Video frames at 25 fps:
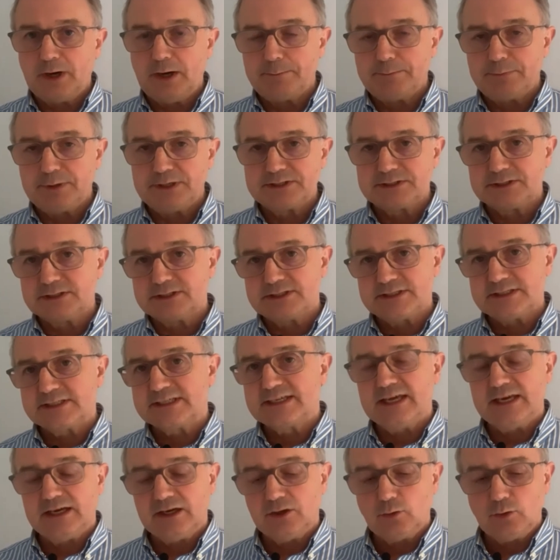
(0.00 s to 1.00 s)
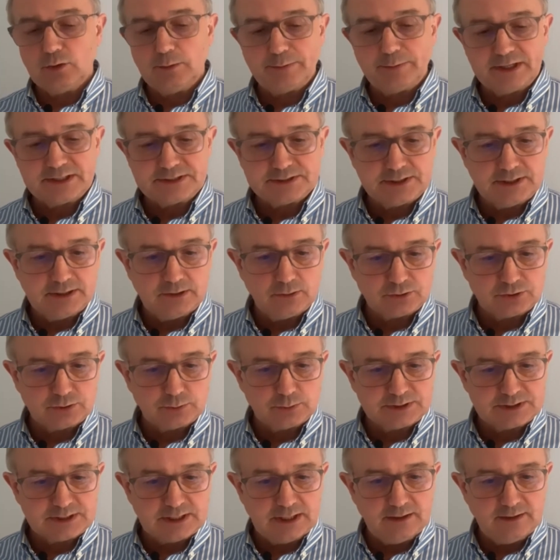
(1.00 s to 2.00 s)
business is getting all the best deals, as
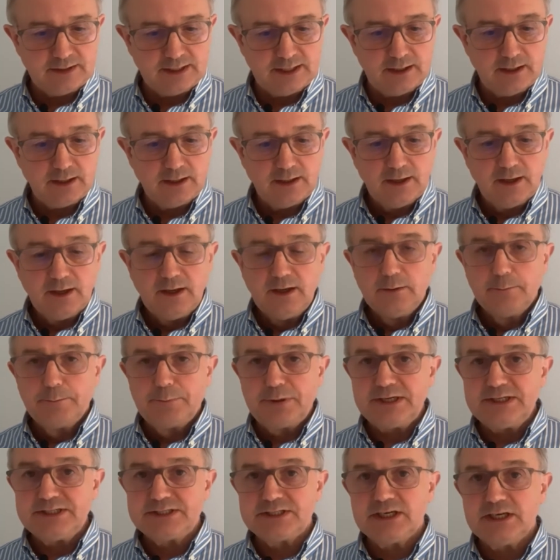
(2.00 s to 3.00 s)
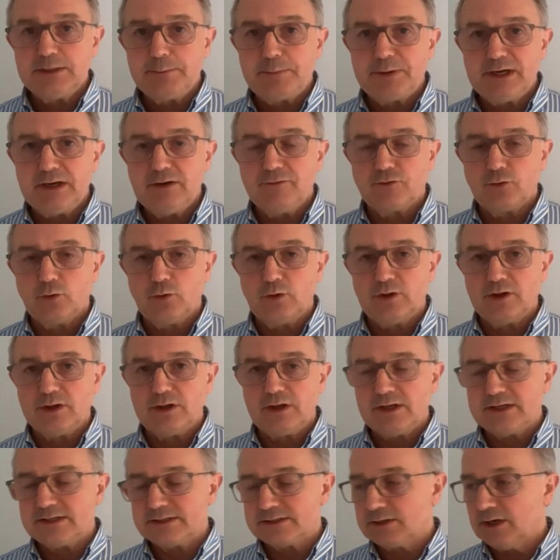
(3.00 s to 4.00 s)
we say there. PCP, for all
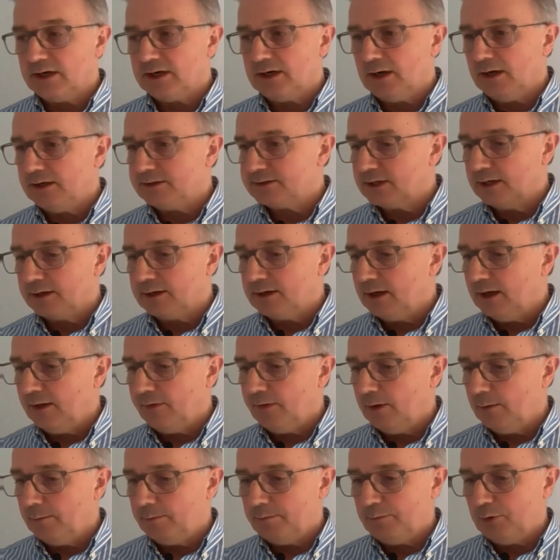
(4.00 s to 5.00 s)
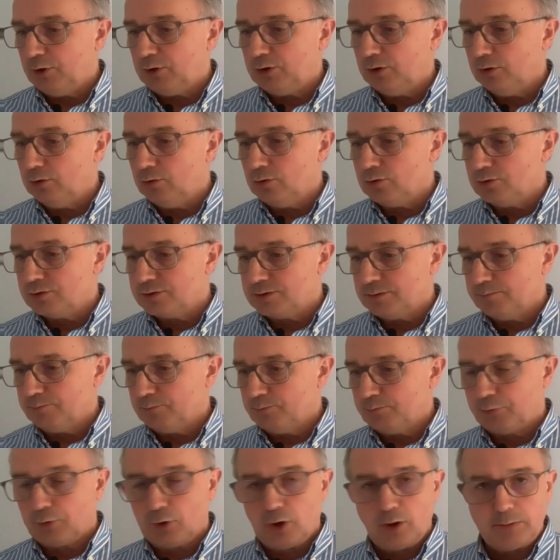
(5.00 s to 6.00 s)
it's another huge
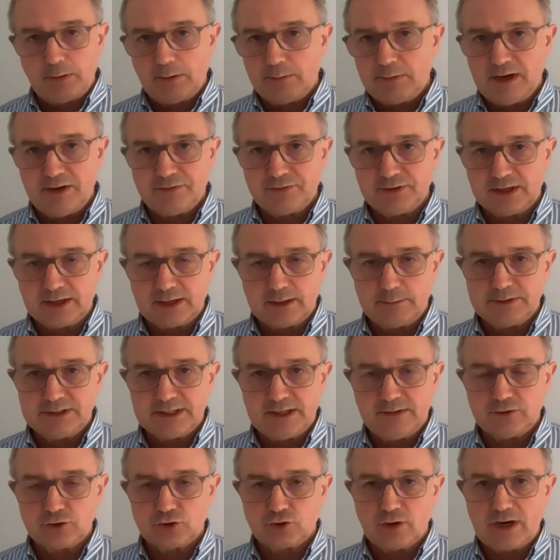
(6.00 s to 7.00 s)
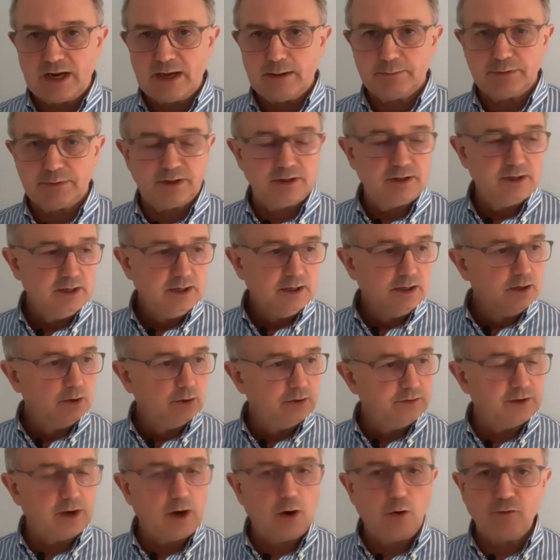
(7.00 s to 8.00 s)
problem, I think, coming down the track. But
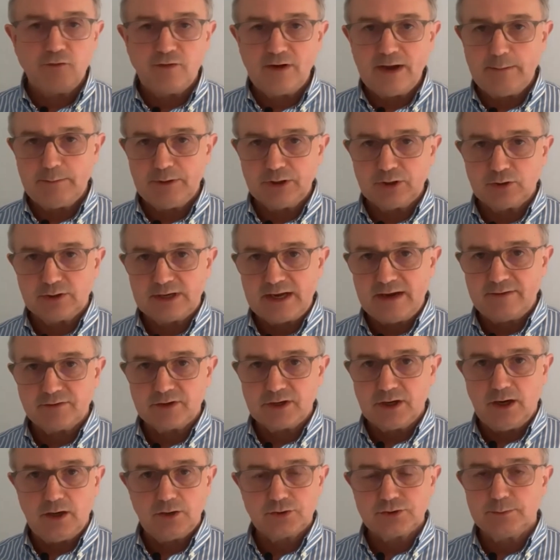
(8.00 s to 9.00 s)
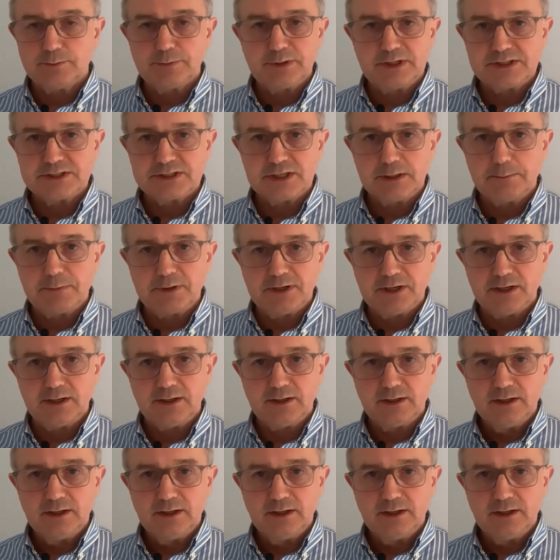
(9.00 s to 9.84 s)
the whole family could have cars on PCP,